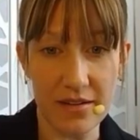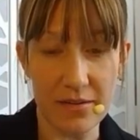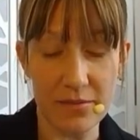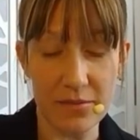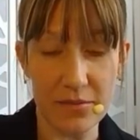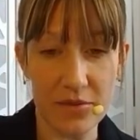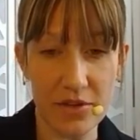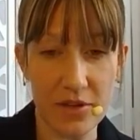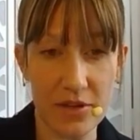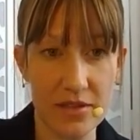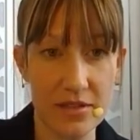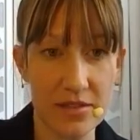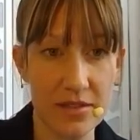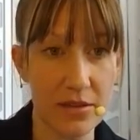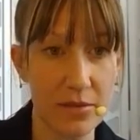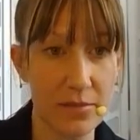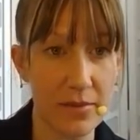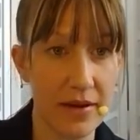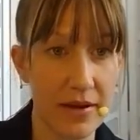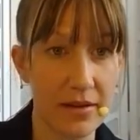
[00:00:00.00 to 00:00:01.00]
Trying to
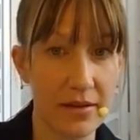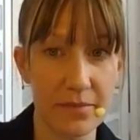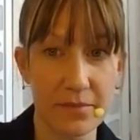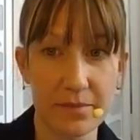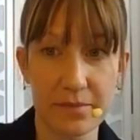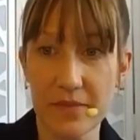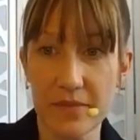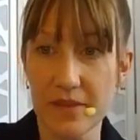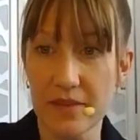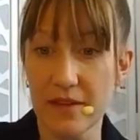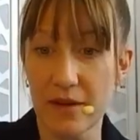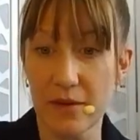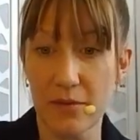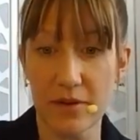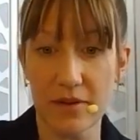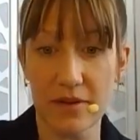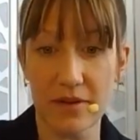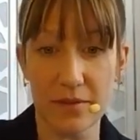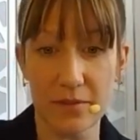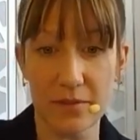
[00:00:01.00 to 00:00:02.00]
send you back. That's not
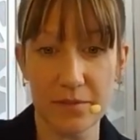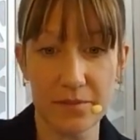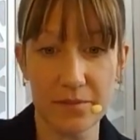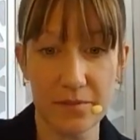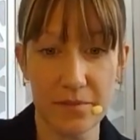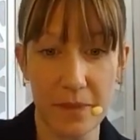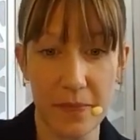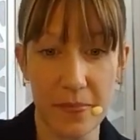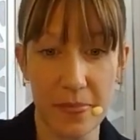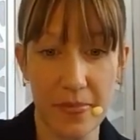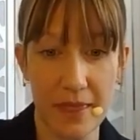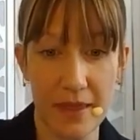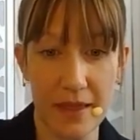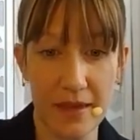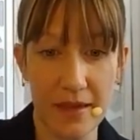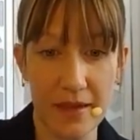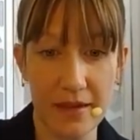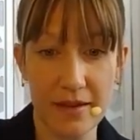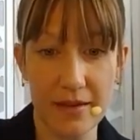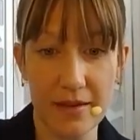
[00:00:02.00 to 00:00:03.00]
working.
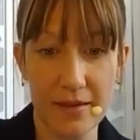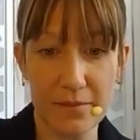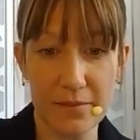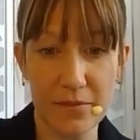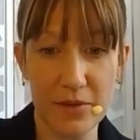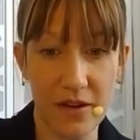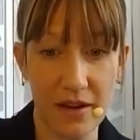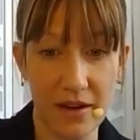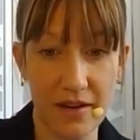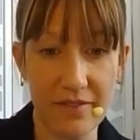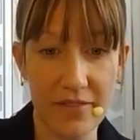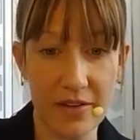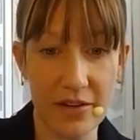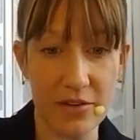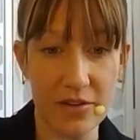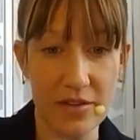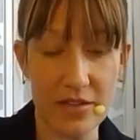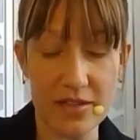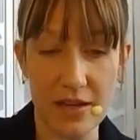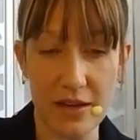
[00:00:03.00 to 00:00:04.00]
Gonna
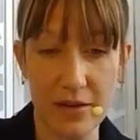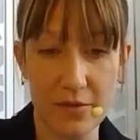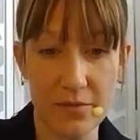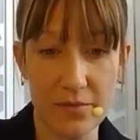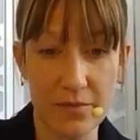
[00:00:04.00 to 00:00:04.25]
figure this out.